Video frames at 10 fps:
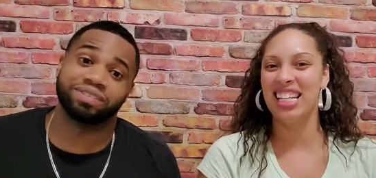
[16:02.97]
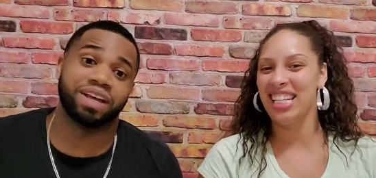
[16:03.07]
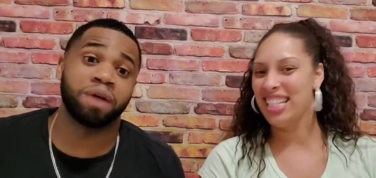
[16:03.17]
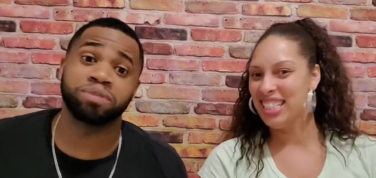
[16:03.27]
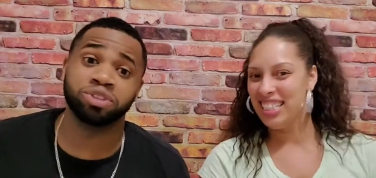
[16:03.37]

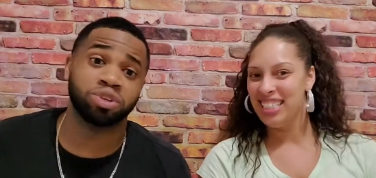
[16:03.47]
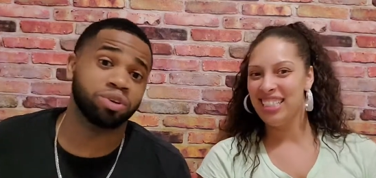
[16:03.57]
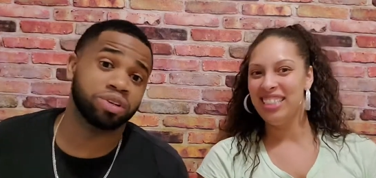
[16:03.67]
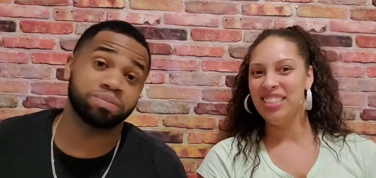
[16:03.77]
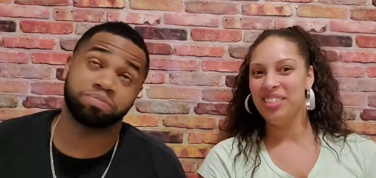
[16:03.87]
Speaker 1: I'm gonna
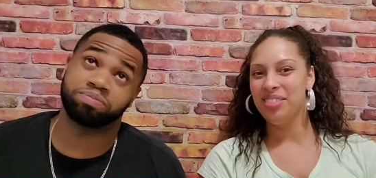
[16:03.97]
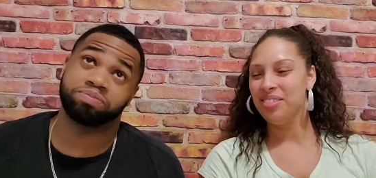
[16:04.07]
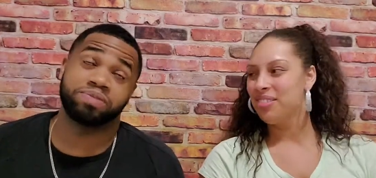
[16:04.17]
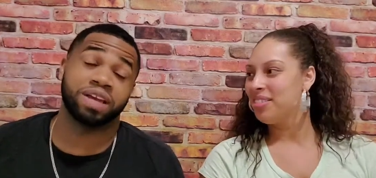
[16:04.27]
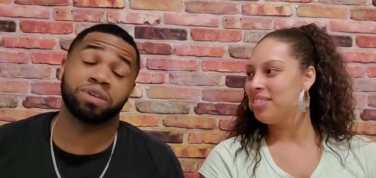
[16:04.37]
do it.
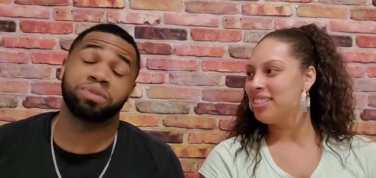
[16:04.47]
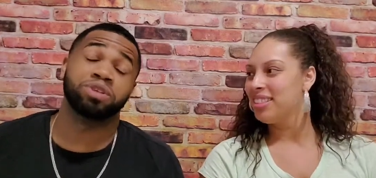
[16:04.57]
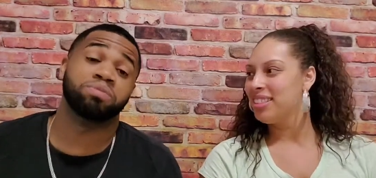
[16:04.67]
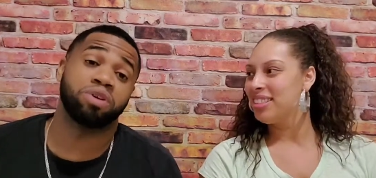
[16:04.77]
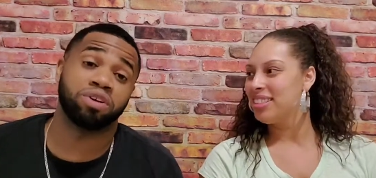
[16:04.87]
it. Ain't gonna be
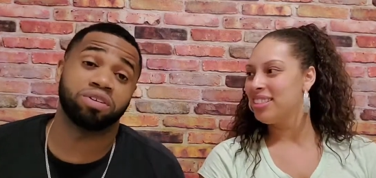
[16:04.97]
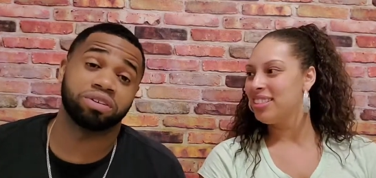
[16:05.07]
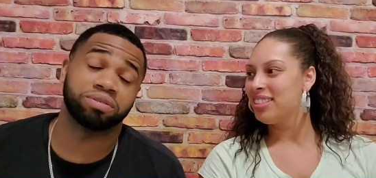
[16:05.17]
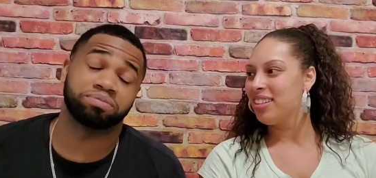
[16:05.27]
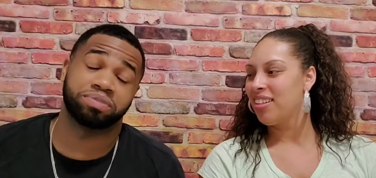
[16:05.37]

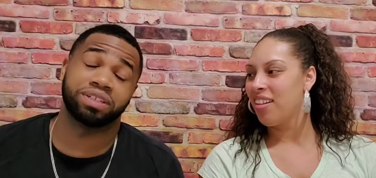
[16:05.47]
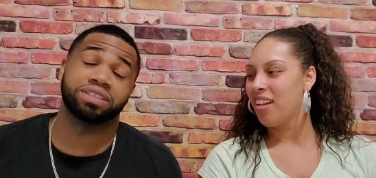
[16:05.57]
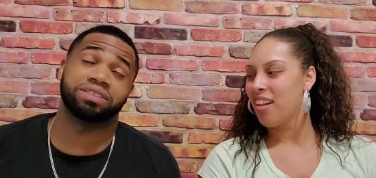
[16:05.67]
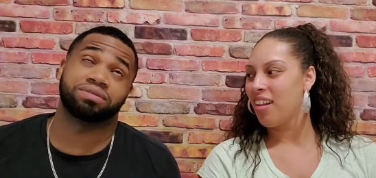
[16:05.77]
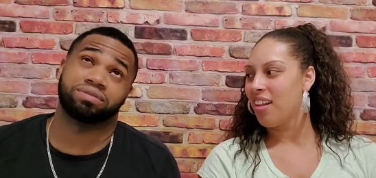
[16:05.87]
tomorrow,
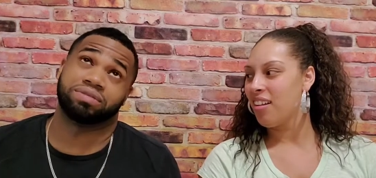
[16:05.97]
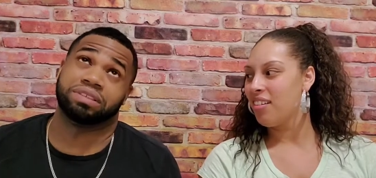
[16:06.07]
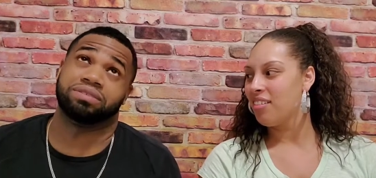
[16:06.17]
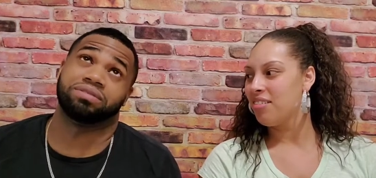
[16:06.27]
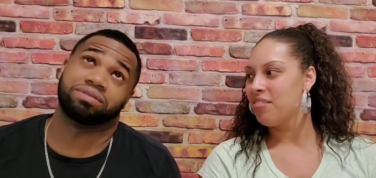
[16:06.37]
but
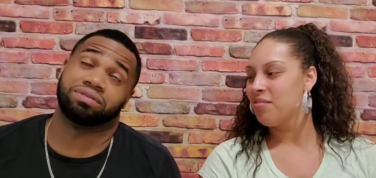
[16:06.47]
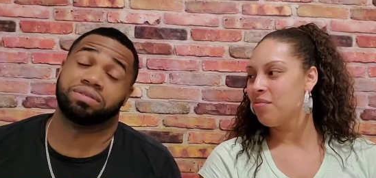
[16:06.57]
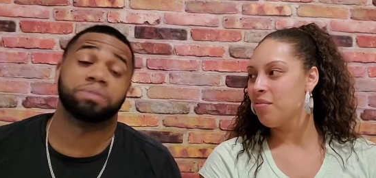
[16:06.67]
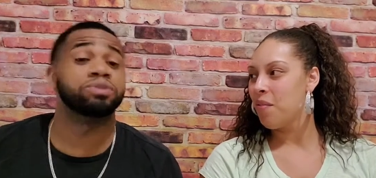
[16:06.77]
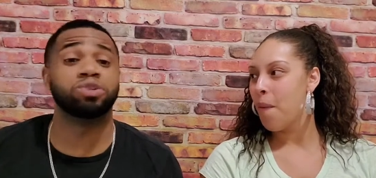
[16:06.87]

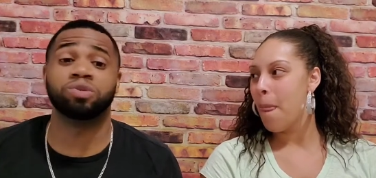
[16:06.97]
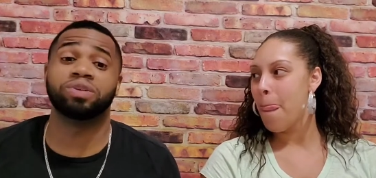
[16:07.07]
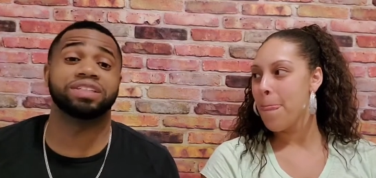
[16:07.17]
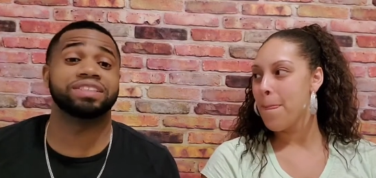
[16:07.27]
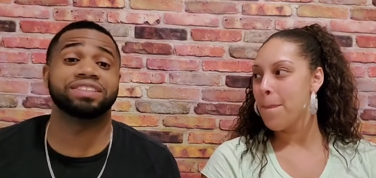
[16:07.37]
I'm doing
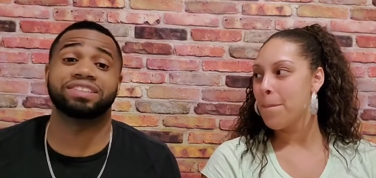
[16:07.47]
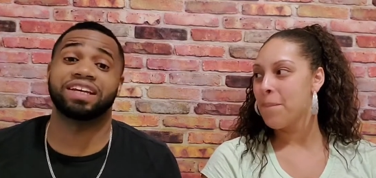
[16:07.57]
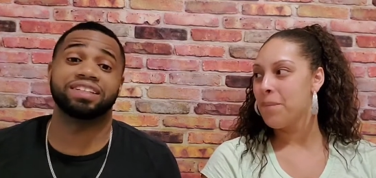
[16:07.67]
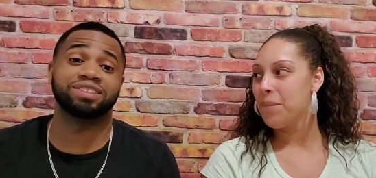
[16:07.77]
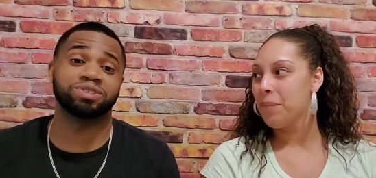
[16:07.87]
one these
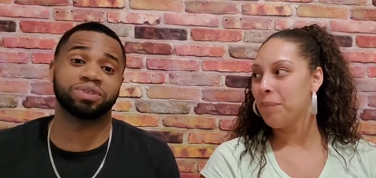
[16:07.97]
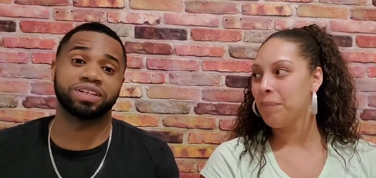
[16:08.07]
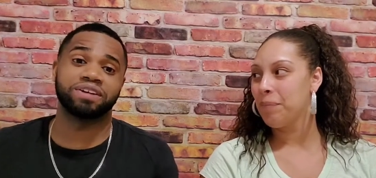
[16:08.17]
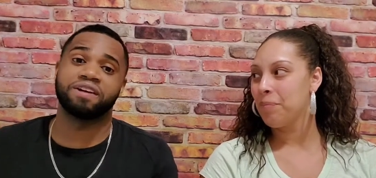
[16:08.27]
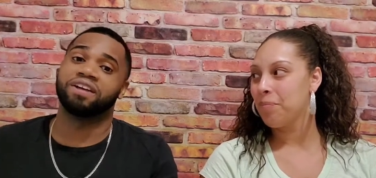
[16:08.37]
days this
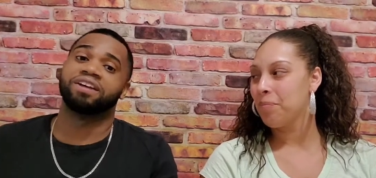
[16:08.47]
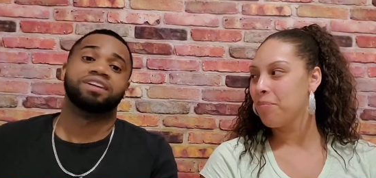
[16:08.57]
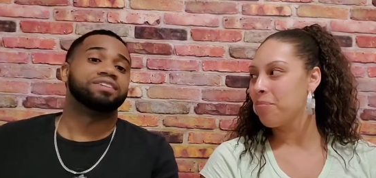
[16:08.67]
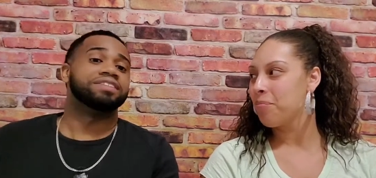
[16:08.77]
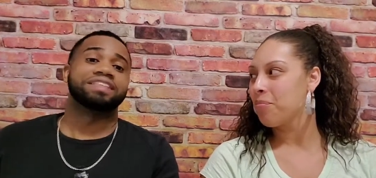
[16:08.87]
week.
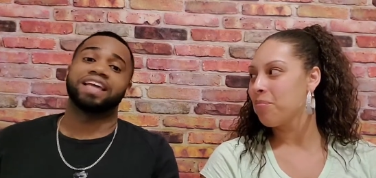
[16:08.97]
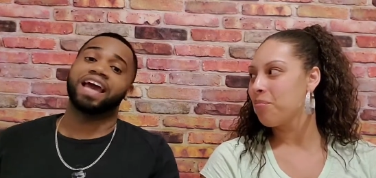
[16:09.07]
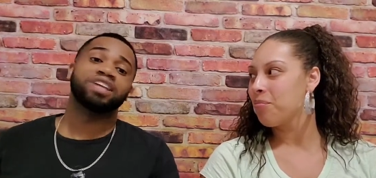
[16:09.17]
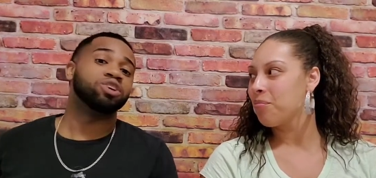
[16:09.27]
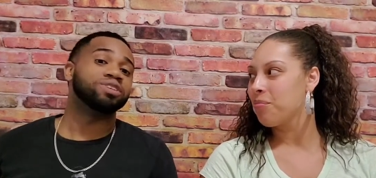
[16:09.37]

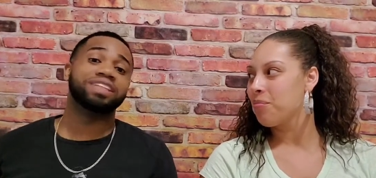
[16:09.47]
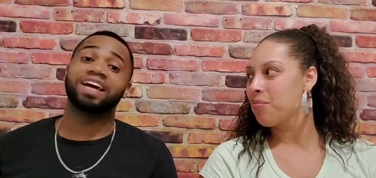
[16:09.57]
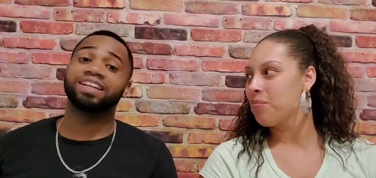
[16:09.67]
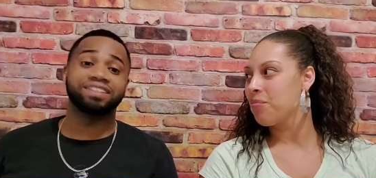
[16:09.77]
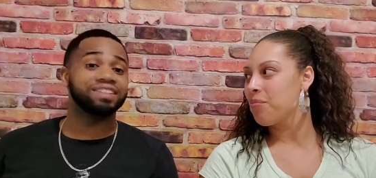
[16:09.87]
Ain't no
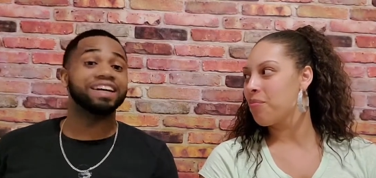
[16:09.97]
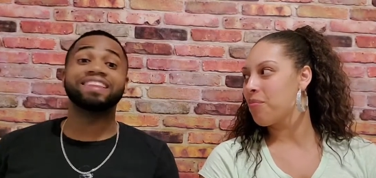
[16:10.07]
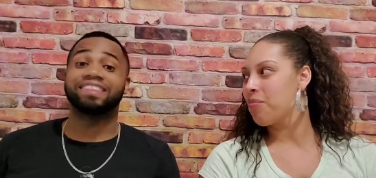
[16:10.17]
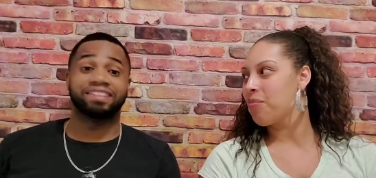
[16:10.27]
daddy nothing.